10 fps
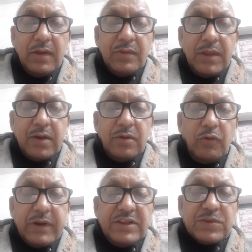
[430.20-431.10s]
that they
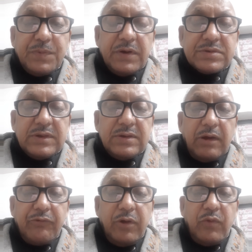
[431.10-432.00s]
look at this person,
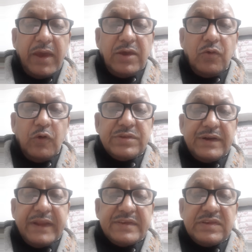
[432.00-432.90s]
everywhere he goes
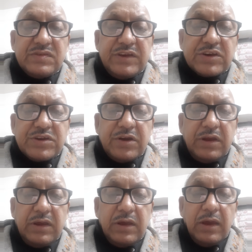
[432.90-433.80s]
and takes his
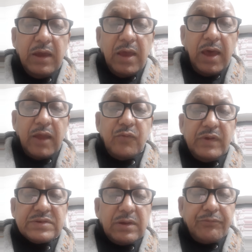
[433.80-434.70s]
dictionary. And
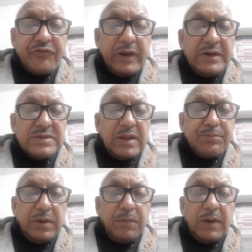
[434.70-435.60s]
when some friends and
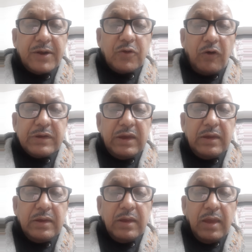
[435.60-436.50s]
people are
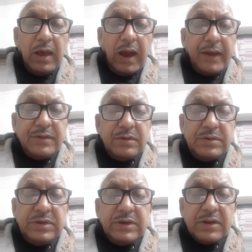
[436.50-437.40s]
talking, I
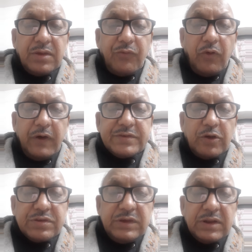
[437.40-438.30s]
hear the voice or
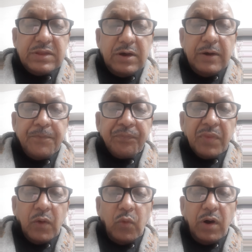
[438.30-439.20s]
hear the
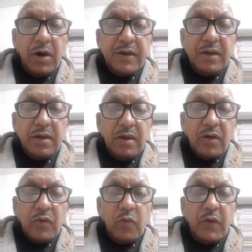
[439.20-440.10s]
word,
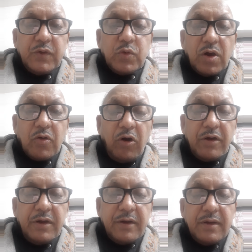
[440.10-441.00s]
go into a
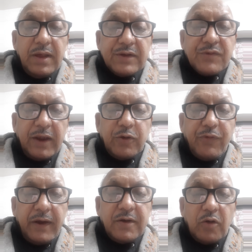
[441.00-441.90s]
corner and try to
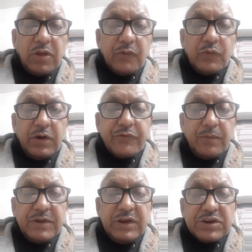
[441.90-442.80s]
find out that word
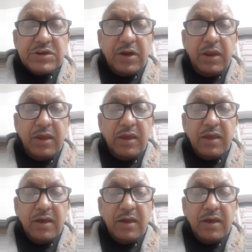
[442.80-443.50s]
from the dictionary.